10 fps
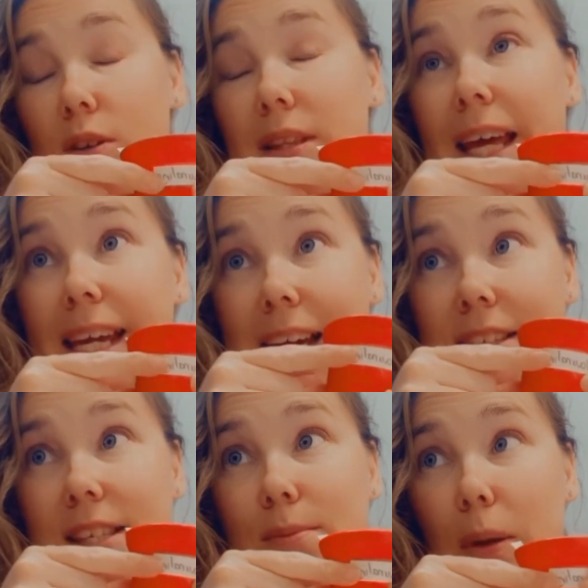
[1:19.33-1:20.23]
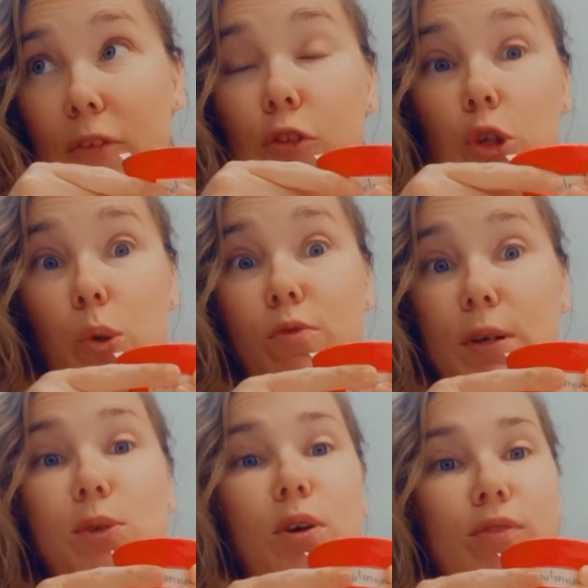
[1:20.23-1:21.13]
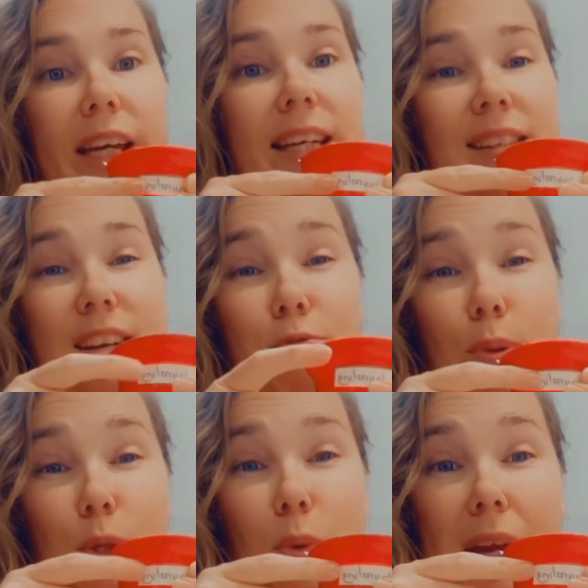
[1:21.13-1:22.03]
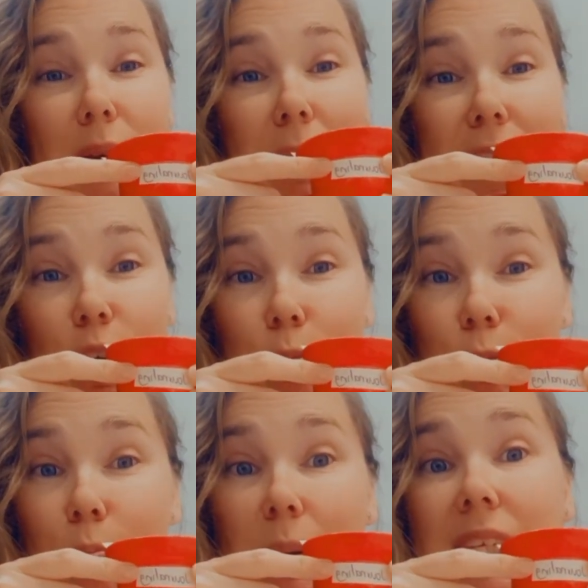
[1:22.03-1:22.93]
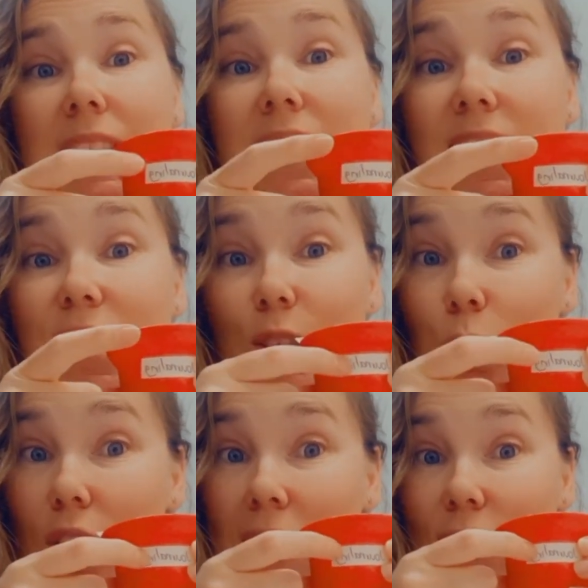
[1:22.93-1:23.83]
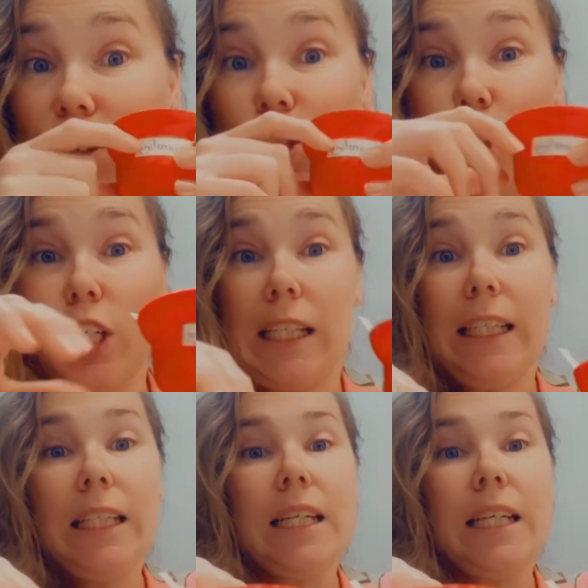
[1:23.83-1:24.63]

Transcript: layouts, my full 12 by 12 layouts that I've put away in my album but still don't have their journaling.